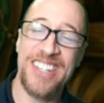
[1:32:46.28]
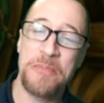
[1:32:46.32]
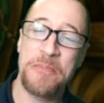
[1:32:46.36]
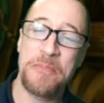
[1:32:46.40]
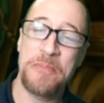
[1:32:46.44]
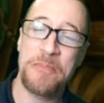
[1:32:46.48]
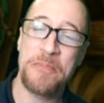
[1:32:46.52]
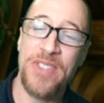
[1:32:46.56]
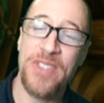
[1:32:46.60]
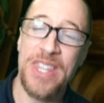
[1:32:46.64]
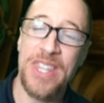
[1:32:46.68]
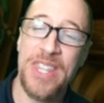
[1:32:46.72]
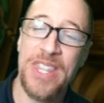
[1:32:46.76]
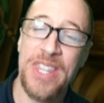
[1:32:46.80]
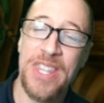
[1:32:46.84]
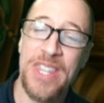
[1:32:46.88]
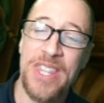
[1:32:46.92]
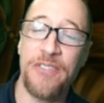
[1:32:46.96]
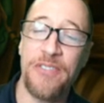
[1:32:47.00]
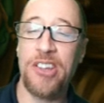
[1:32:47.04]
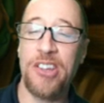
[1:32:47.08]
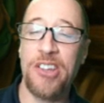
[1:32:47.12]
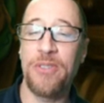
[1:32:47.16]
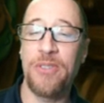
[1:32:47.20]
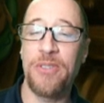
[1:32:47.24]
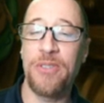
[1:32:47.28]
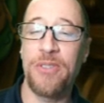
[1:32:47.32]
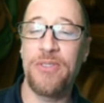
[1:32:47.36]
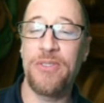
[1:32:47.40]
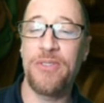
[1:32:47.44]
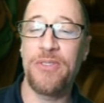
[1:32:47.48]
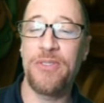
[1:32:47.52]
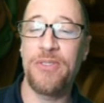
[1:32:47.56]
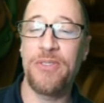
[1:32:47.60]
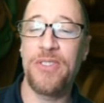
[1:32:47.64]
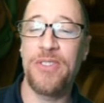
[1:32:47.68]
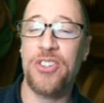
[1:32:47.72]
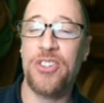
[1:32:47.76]
Now, if I could have moved this
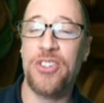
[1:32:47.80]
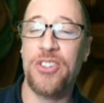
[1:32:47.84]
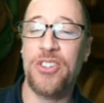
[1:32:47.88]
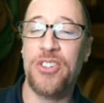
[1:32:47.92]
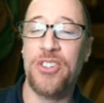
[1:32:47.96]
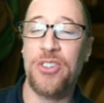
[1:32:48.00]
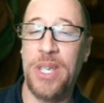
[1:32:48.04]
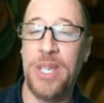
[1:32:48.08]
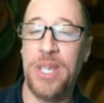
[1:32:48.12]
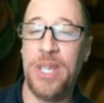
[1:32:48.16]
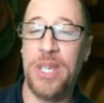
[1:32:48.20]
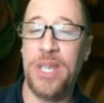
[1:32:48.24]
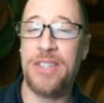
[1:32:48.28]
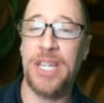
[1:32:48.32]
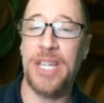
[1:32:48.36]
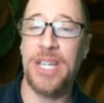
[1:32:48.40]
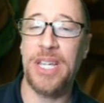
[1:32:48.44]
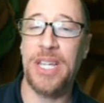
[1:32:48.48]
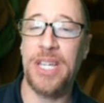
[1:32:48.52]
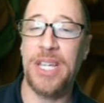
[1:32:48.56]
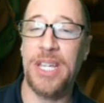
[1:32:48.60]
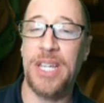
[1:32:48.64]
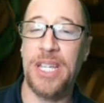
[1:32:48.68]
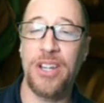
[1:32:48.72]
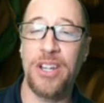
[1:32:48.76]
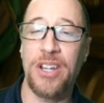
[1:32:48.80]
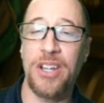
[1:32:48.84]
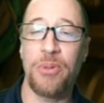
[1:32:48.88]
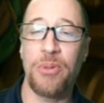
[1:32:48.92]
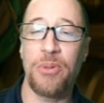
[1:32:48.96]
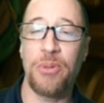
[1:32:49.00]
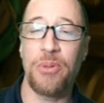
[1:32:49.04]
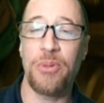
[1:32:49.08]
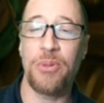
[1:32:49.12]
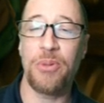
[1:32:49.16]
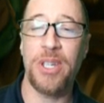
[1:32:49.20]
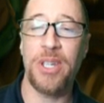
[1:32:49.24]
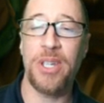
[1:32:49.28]
queen someplace,
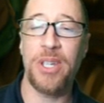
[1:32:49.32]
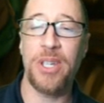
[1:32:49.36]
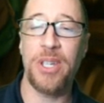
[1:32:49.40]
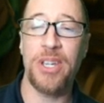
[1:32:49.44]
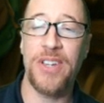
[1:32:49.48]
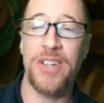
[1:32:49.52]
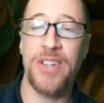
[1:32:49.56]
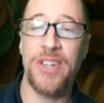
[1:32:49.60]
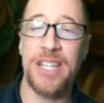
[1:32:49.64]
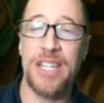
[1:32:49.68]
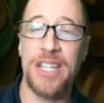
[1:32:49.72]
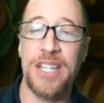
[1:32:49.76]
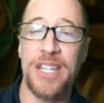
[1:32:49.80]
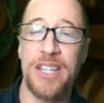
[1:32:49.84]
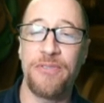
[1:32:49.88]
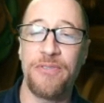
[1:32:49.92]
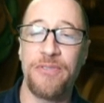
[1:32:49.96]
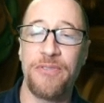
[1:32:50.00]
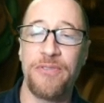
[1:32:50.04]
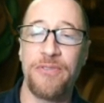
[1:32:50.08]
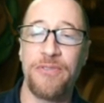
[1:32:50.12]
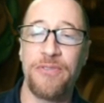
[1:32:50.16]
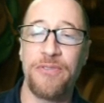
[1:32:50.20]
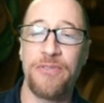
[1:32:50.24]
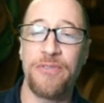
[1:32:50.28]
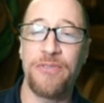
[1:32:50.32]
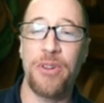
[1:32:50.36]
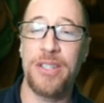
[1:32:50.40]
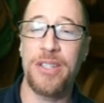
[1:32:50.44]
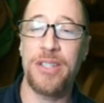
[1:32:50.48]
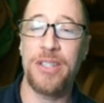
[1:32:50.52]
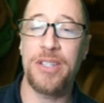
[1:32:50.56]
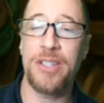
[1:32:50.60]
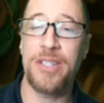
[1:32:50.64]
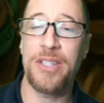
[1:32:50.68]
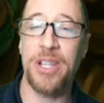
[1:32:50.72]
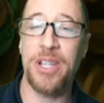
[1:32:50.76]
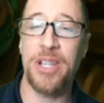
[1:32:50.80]
where we could have gotten a
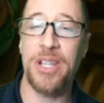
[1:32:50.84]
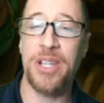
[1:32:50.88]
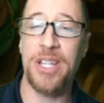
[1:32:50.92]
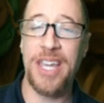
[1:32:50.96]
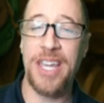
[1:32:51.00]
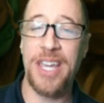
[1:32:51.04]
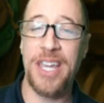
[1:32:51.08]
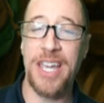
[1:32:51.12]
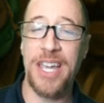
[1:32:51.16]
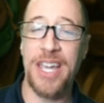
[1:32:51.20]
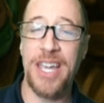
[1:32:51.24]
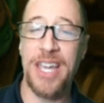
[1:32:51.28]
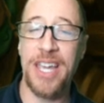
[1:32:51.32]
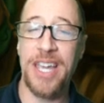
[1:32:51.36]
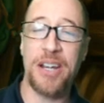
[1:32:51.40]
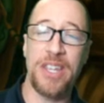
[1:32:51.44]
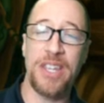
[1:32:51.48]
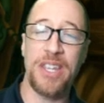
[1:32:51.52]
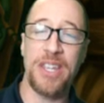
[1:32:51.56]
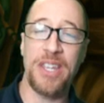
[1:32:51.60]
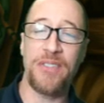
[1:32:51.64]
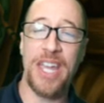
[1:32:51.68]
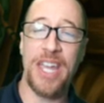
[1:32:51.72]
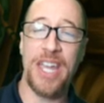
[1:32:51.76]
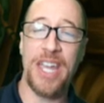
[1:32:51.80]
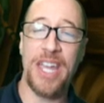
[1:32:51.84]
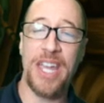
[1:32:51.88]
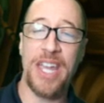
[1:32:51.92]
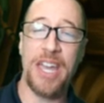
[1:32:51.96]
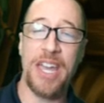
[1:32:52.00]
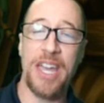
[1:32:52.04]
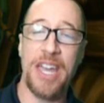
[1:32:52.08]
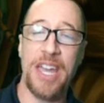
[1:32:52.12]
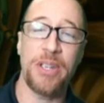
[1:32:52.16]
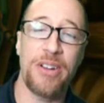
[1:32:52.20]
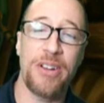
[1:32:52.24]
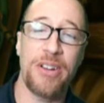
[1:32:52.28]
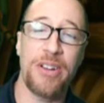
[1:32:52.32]
double attack, I'd have been even
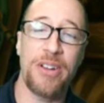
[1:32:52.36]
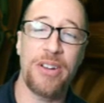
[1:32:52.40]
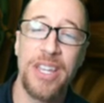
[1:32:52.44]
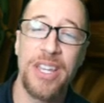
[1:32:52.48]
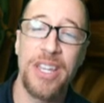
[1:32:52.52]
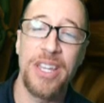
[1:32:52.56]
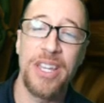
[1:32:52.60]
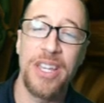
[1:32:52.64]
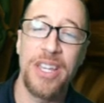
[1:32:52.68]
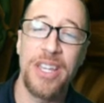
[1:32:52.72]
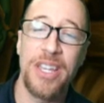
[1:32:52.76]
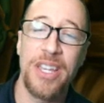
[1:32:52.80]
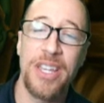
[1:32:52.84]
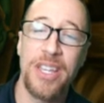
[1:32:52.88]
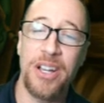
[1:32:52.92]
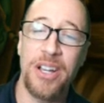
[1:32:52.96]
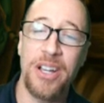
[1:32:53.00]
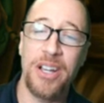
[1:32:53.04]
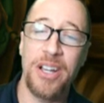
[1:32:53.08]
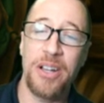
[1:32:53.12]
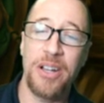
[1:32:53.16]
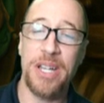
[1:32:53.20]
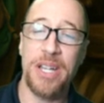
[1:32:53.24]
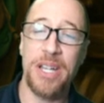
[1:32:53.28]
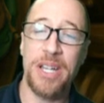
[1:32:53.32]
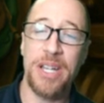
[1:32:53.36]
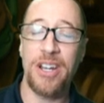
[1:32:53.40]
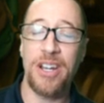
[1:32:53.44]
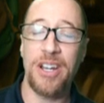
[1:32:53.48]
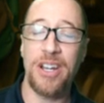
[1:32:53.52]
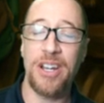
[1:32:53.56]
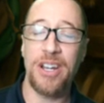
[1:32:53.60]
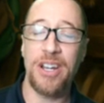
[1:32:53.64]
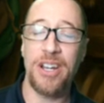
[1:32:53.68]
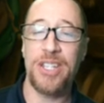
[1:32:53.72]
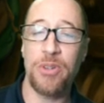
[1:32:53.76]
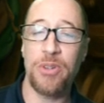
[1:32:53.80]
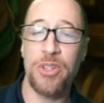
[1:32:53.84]
happier. But, you
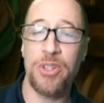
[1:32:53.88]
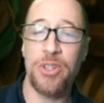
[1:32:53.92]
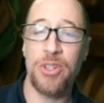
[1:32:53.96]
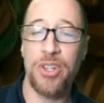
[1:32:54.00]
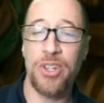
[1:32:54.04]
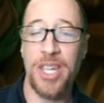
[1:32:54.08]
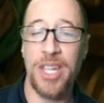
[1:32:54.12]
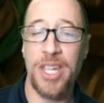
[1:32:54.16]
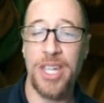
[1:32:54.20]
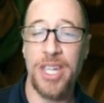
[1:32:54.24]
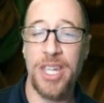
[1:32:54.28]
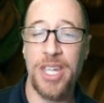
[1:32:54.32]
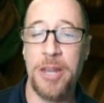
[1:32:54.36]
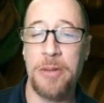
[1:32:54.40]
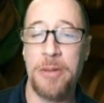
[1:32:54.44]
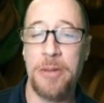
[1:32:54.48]
take what you can get.